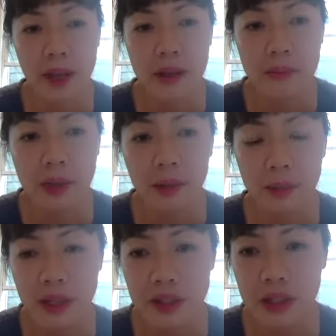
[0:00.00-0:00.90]
that Mel
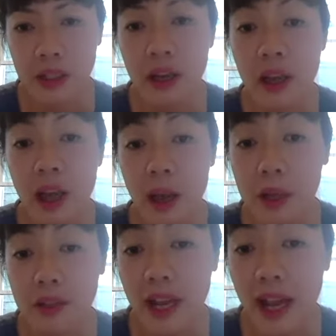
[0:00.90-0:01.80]
mentioned.
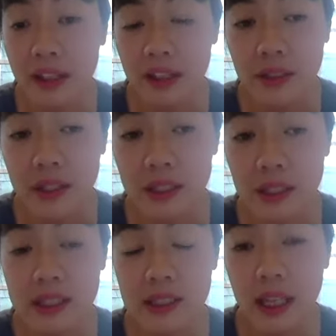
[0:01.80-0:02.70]
I'm also active in
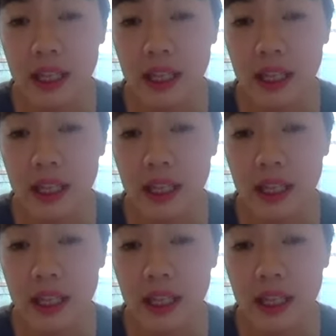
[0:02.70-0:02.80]
DSA